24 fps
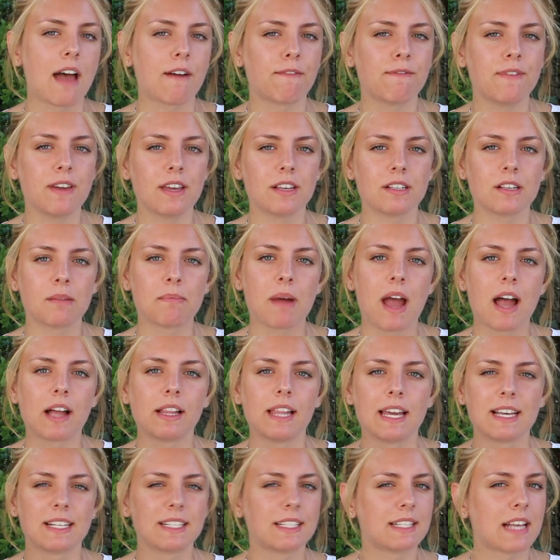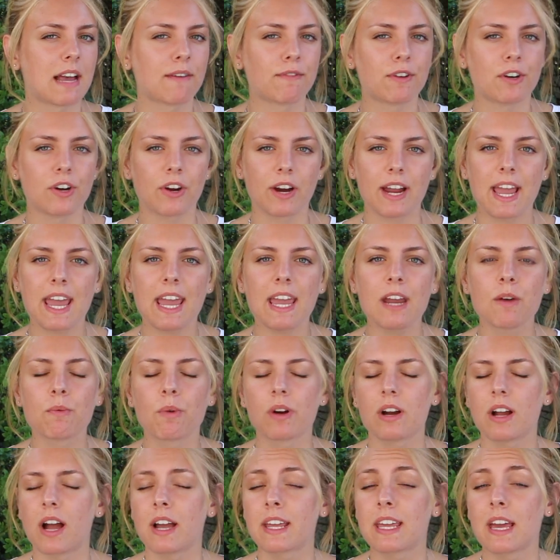Effie is about 7 or 8.
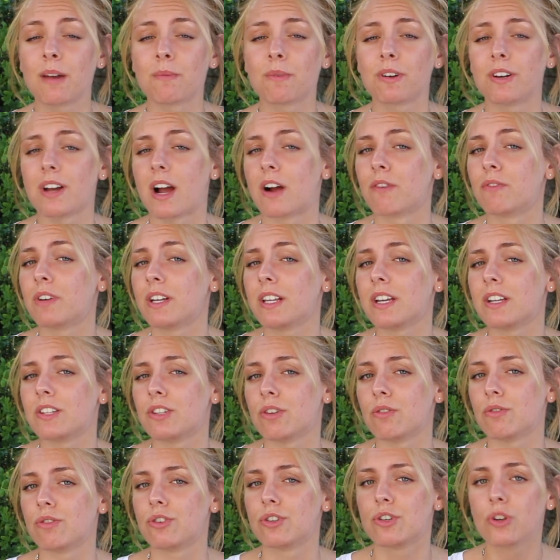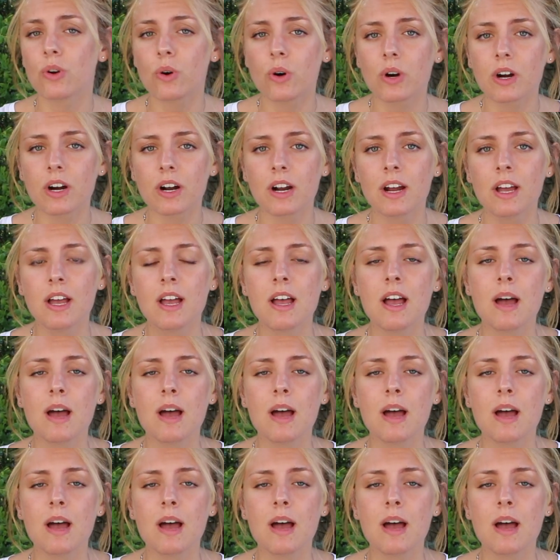We're not really too sure,